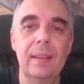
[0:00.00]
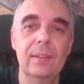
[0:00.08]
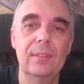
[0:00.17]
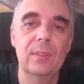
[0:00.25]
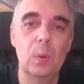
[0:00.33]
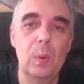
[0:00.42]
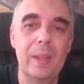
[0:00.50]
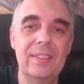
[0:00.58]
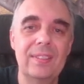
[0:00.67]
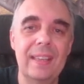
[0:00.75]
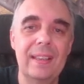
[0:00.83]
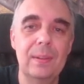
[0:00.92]
so
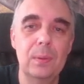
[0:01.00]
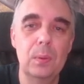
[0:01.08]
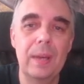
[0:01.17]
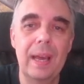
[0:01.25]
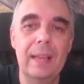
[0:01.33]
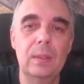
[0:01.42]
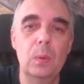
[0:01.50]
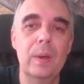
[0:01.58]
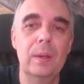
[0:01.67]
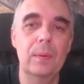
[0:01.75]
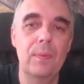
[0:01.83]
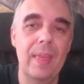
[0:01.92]
let's take a look at
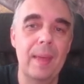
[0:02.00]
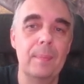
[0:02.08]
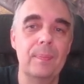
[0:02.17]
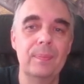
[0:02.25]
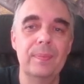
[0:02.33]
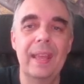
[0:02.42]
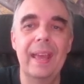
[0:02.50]
one of them.